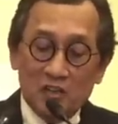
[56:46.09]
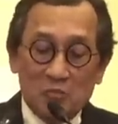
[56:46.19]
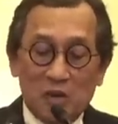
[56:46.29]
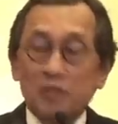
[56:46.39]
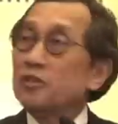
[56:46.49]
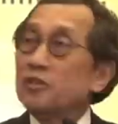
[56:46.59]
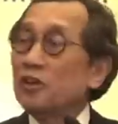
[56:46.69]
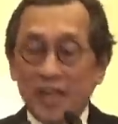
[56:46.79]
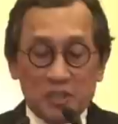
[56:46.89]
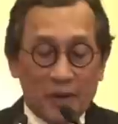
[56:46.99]
but you should not
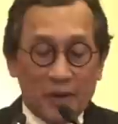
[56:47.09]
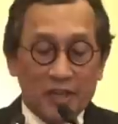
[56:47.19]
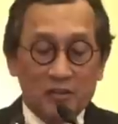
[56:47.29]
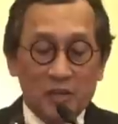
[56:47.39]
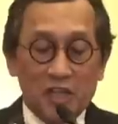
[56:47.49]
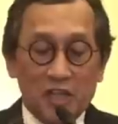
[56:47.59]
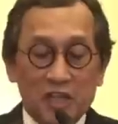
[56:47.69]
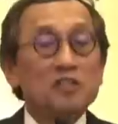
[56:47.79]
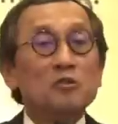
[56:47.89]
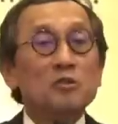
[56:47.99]
expect to be
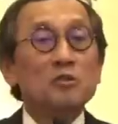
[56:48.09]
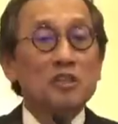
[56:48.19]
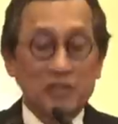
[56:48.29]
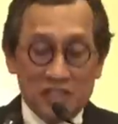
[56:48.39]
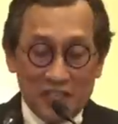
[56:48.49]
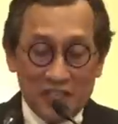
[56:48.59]
taken too seriously.